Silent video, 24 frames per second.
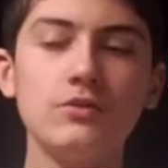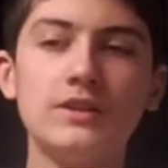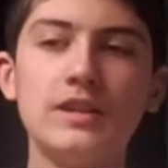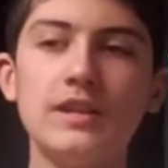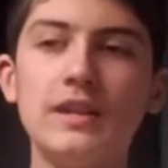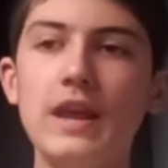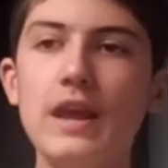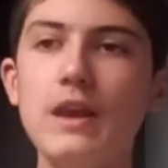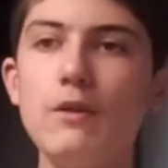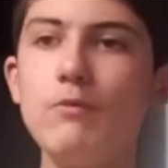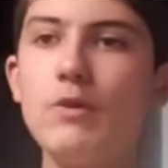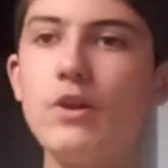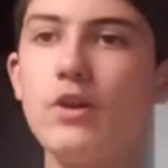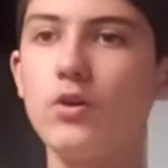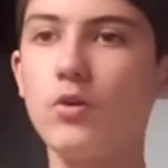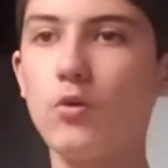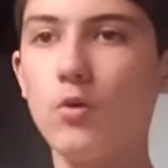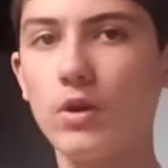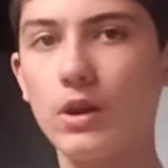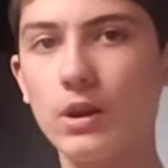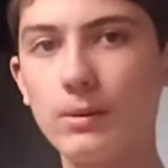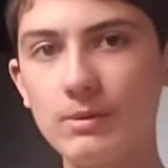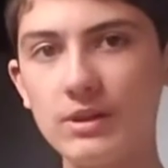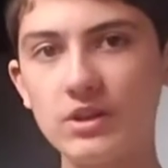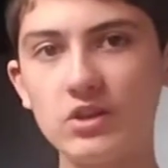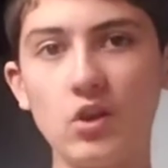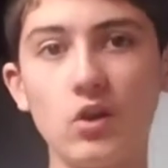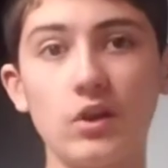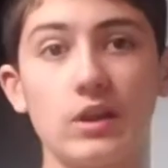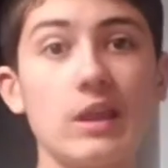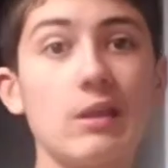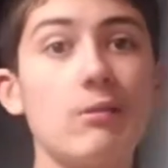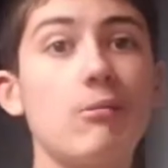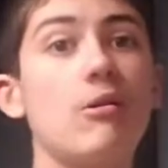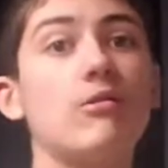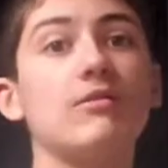today we are going to be
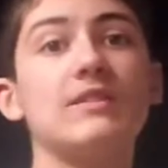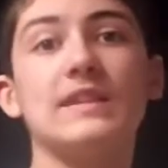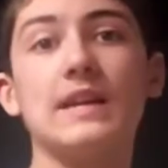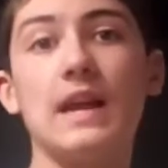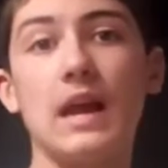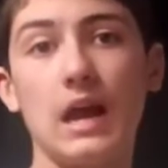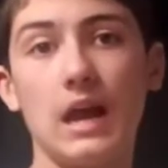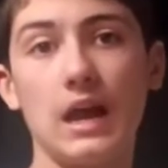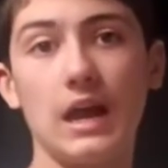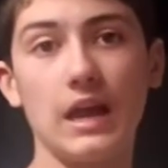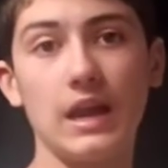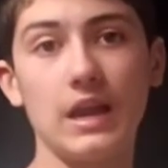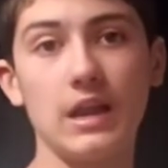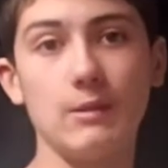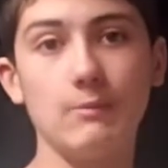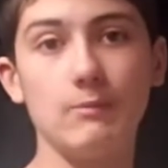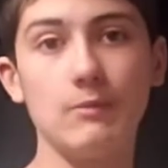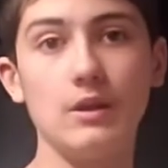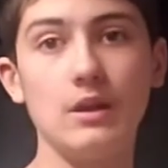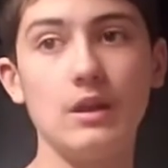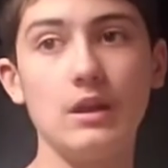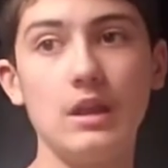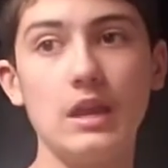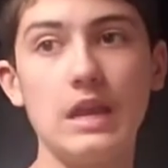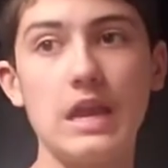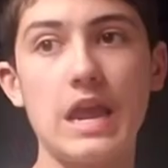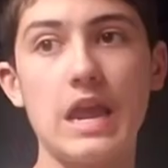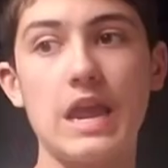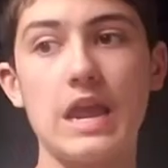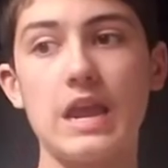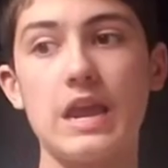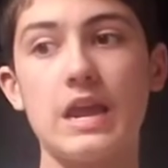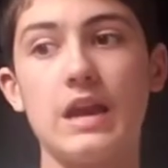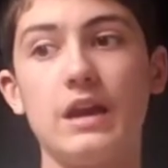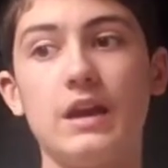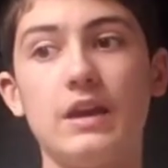talking about time
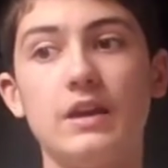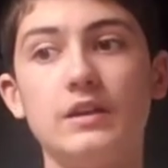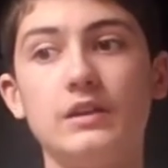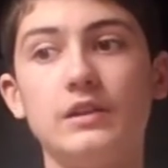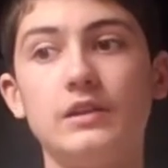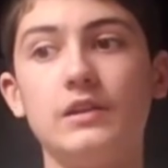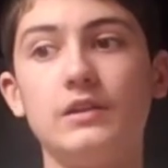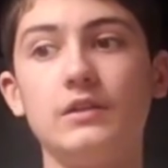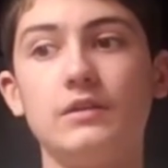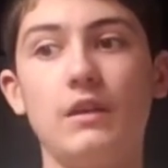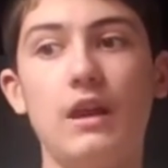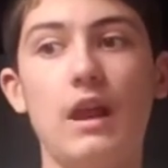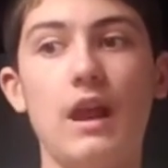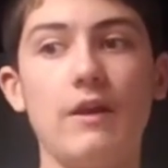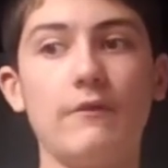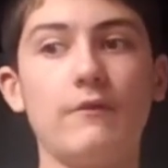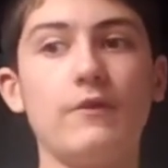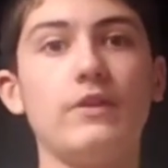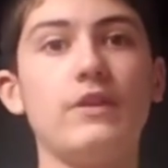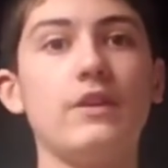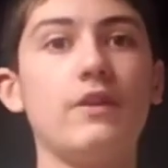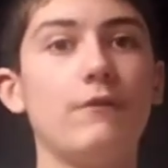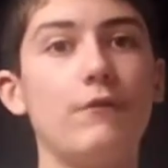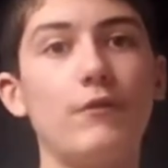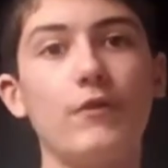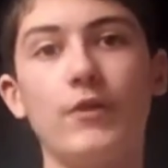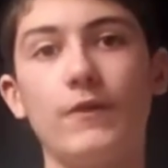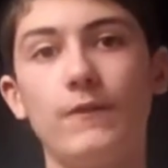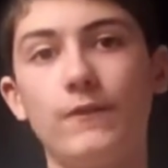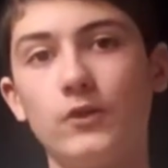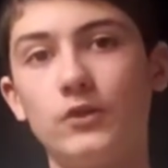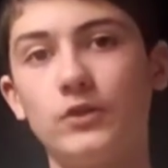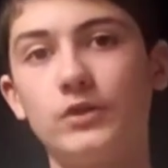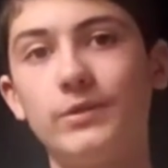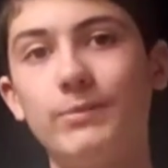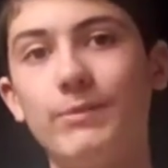and everything from the
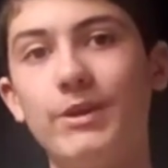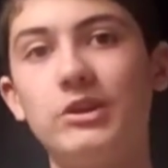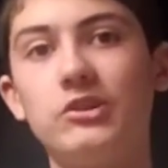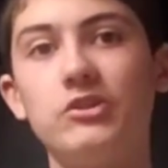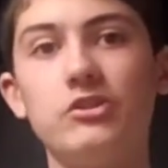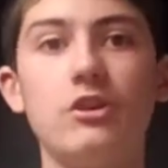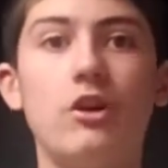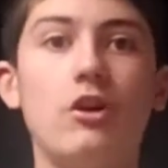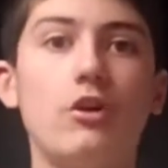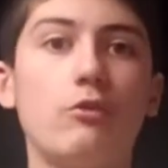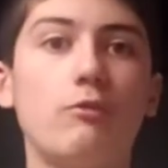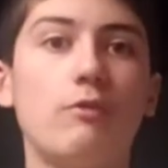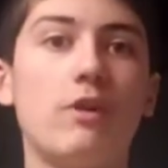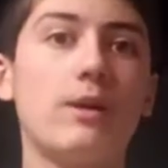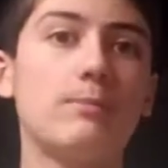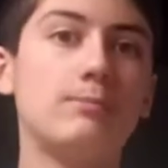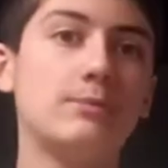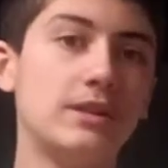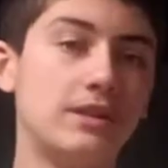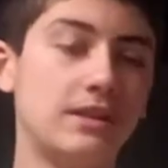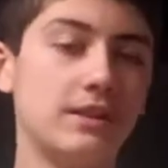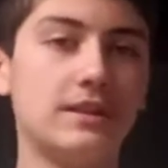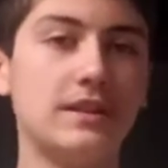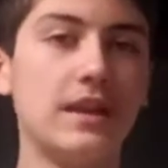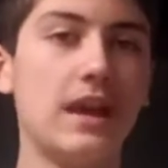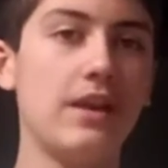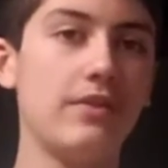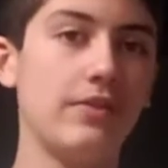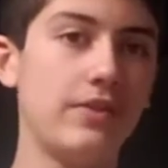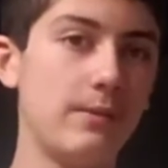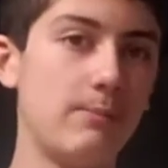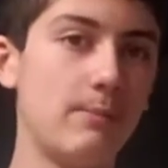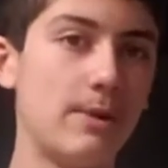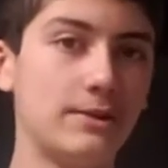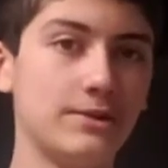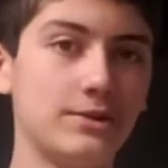first dimension all the way up to the
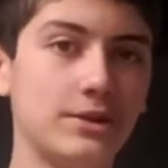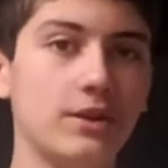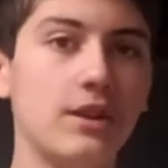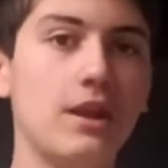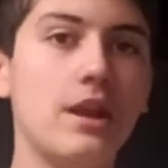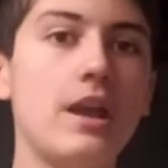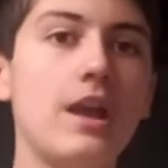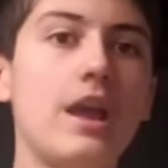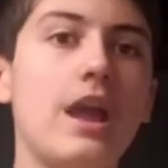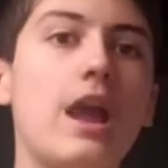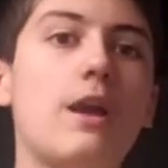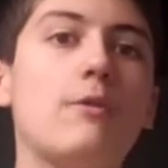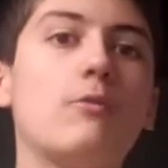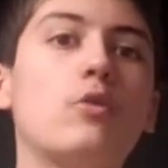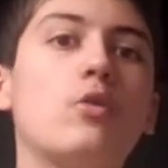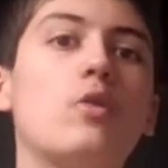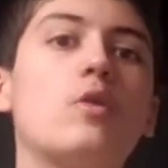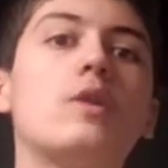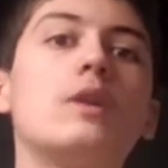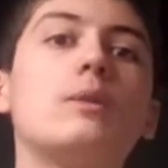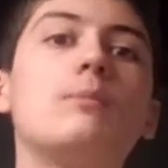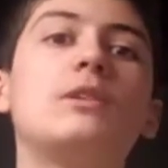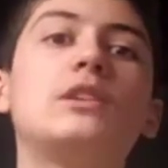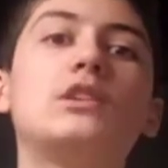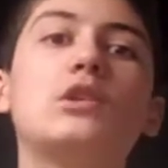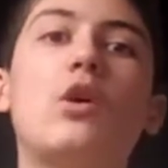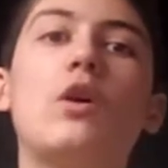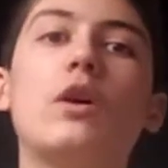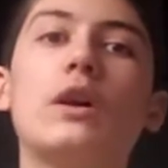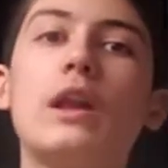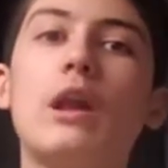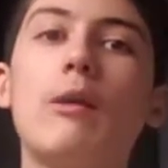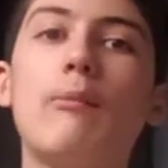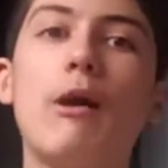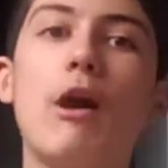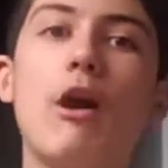10th dimension. And we're going to be
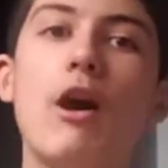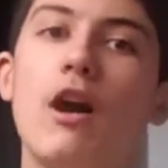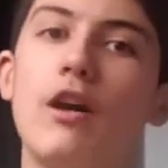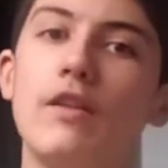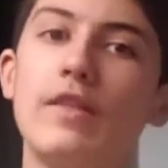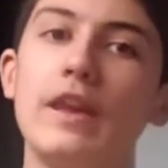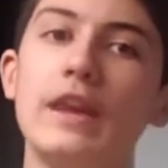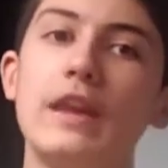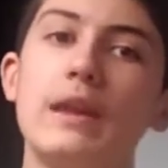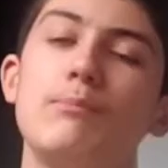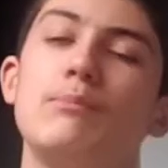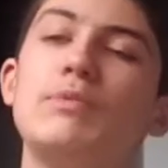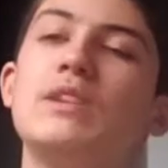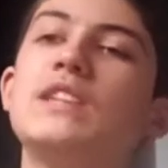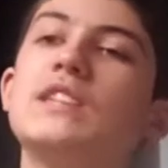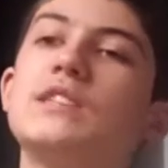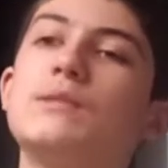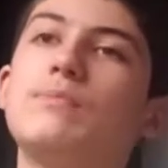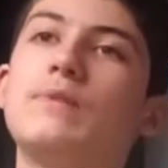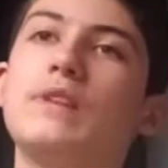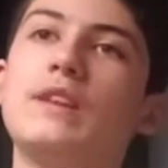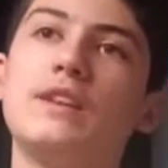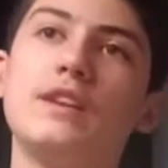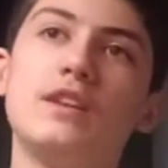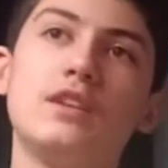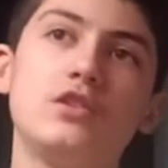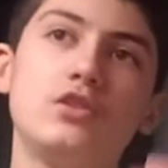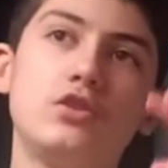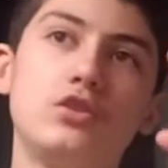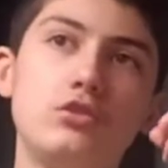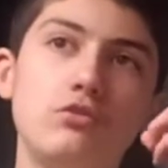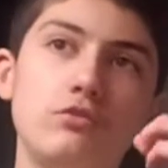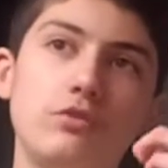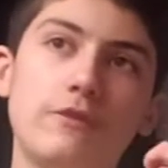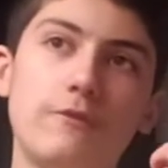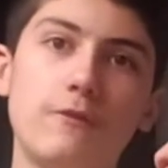talking about how they can be displayed in
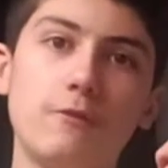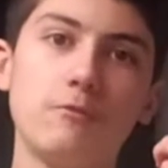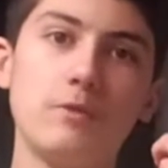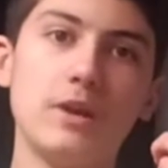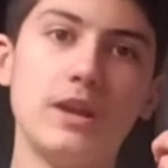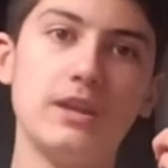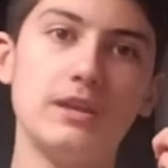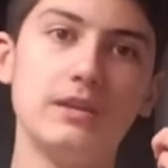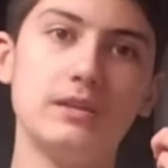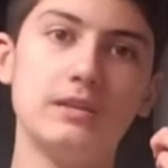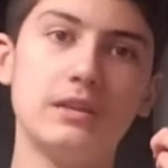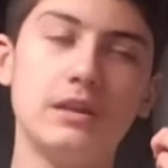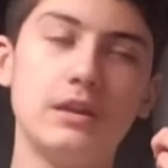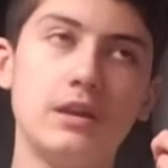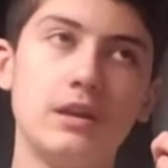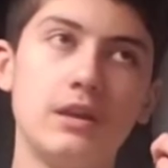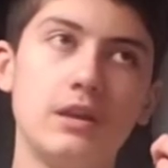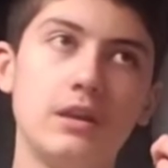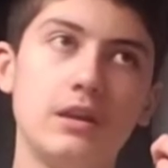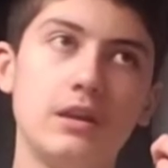two different ways.